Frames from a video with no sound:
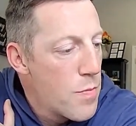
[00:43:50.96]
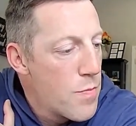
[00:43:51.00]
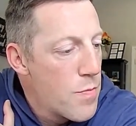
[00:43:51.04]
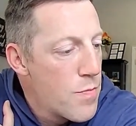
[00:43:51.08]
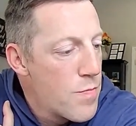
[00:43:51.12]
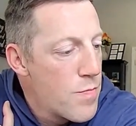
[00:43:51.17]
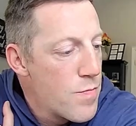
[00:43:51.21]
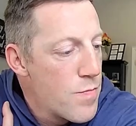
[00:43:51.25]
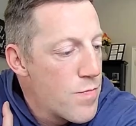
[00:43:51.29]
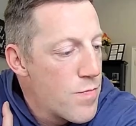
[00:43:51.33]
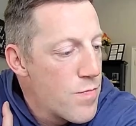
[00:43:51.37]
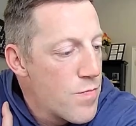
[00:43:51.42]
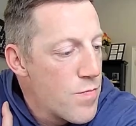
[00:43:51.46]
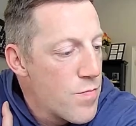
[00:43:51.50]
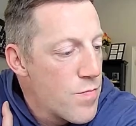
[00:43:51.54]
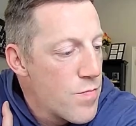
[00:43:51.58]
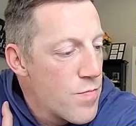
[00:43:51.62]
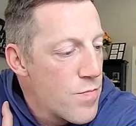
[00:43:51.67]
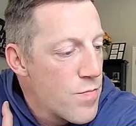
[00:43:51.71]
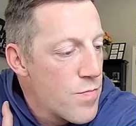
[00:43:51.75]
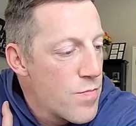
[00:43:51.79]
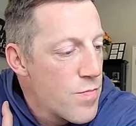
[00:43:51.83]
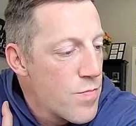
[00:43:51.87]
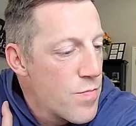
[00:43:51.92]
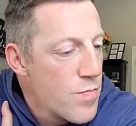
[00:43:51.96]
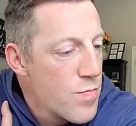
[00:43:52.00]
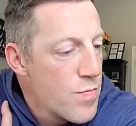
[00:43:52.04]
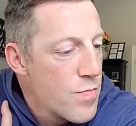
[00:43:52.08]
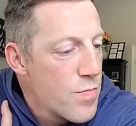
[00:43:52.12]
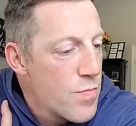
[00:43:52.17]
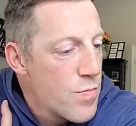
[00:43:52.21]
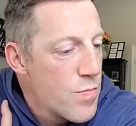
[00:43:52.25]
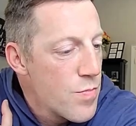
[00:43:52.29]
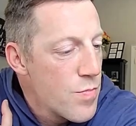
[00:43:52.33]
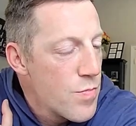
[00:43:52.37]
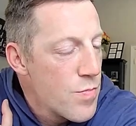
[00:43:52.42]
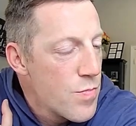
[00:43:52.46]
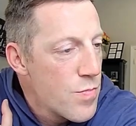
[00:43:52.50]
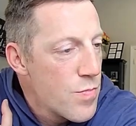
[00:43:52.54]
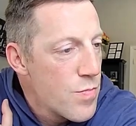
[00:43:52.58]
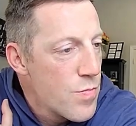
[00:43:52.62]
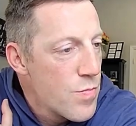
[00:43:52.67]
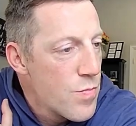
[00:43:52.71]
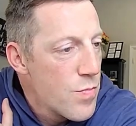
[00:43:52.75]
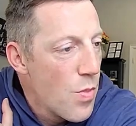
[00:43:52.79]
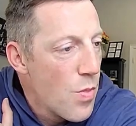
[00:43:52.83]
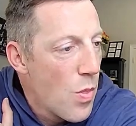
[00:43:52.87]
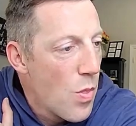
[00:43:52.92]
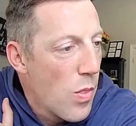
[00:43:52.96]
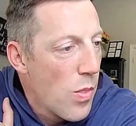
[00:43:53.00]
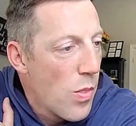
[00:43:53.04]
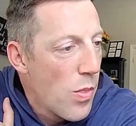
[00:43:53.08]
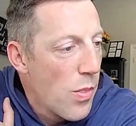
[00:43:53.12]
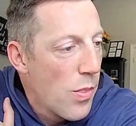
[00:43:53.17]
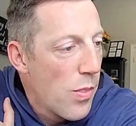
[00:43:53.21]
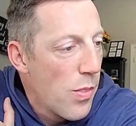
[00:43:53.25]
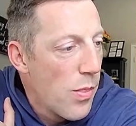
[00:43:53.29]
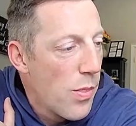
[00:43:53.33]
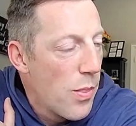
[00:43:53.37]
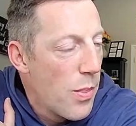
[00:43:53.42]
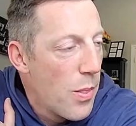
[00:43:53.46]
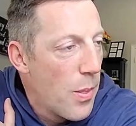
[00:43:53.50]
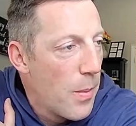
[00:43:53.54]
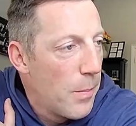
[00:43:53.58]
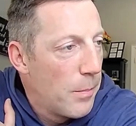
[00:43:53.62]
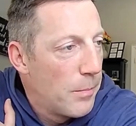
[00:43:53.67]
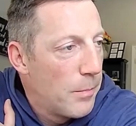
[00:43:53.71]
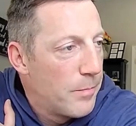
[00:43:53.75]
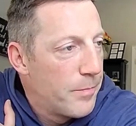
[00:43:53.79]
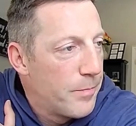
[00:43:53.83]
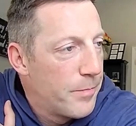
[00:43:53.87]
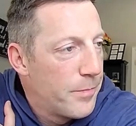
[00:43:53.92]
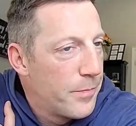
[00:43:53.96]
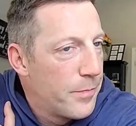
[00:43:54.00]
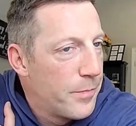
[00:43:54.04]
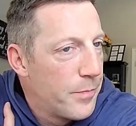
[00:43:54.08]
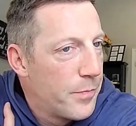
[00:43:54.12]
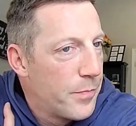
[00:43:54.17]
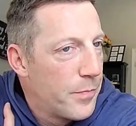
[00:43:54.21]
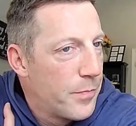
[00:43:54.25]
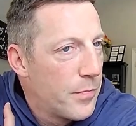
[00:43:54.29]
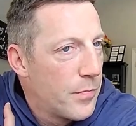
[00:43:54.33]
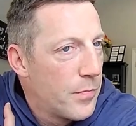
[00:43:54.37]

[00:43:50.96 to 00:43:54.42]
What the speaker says: This person isn't speaking.